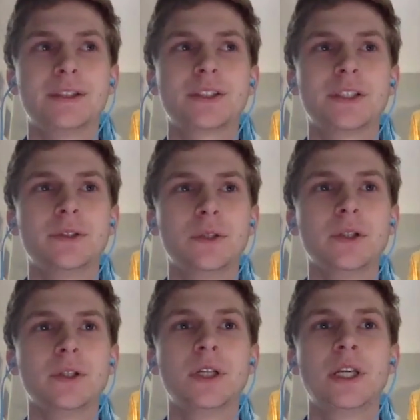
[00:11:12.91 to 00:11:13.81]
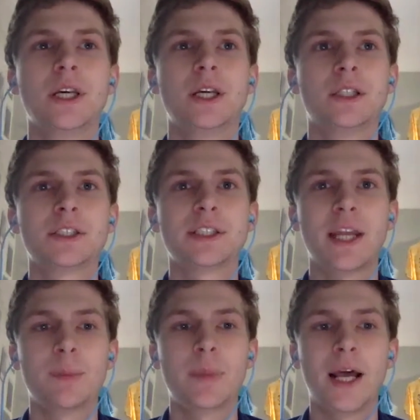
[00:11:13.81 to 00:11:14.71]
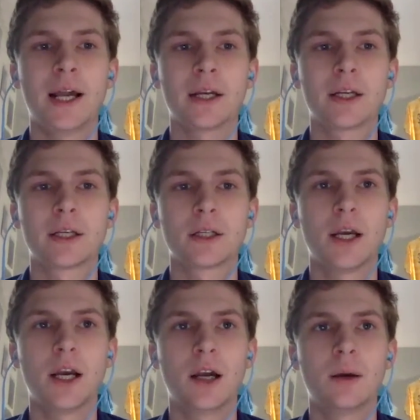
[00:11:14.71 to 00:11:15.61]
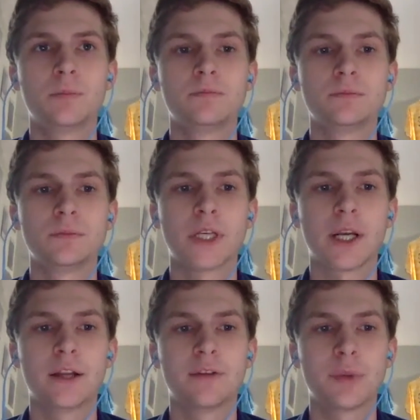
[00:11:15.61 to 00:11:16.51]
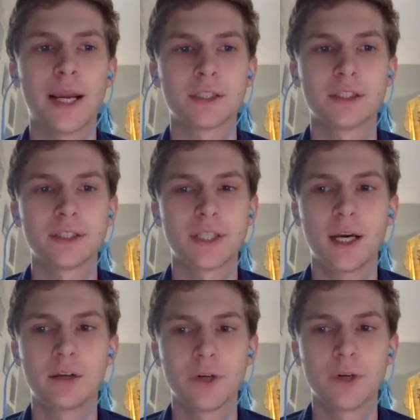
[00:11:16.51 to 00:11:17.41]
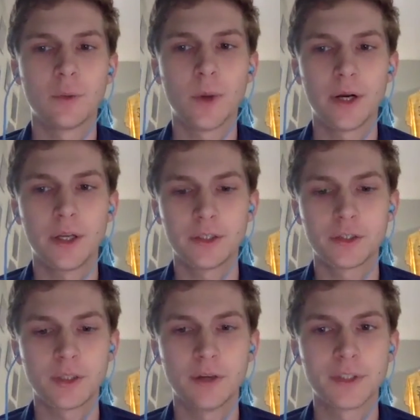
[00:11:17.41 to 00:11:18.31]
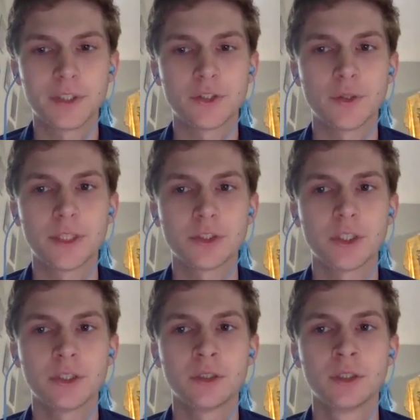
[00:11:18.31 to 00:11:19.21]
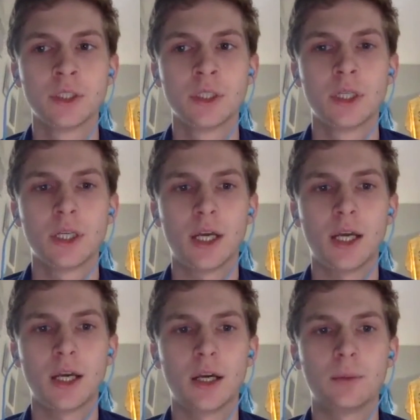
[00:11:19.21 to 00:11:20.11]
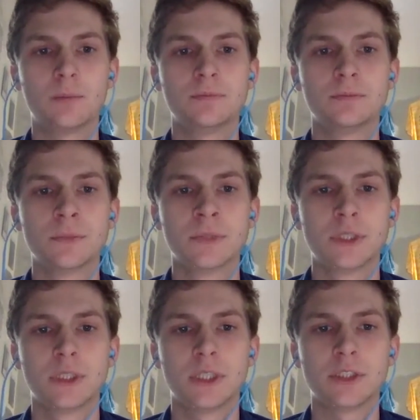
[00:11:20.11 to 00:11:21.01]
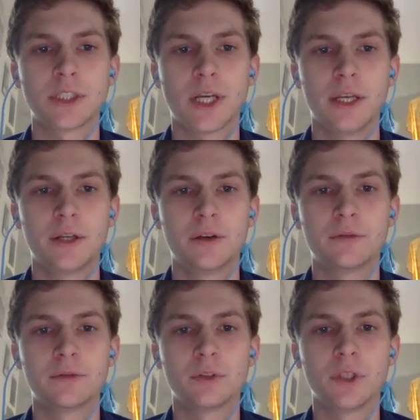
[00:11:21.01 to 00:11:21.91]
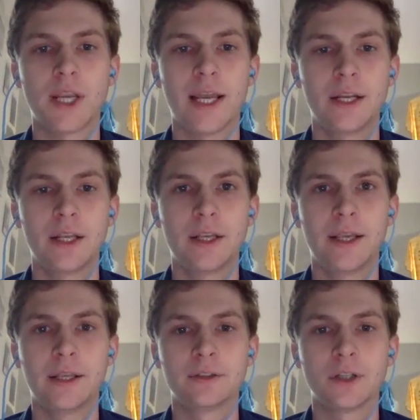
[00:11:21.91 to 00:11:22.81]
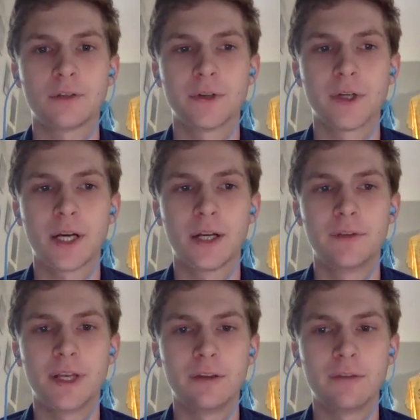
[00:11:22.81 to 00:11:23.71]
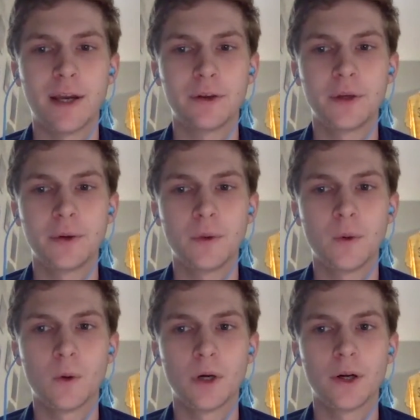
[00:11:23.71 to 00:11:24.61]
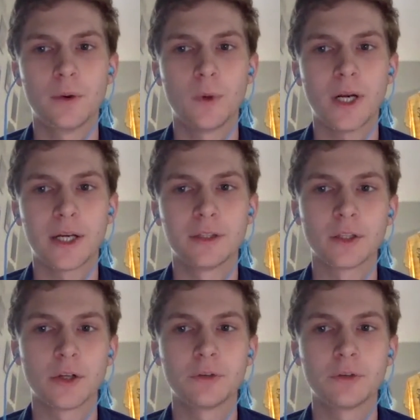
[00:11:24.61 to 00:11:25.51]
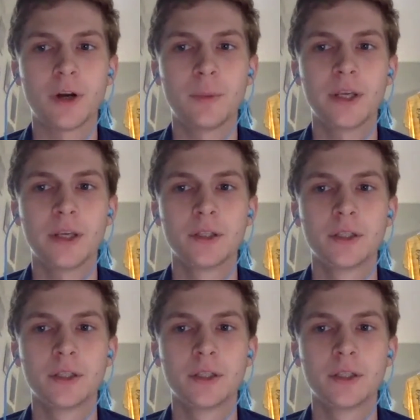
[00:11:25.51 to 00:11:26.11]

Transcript: is to step back and kind of practice like hovering awareness of the situation, and just kind of look at it and look for kind of any value or what I can learn from it.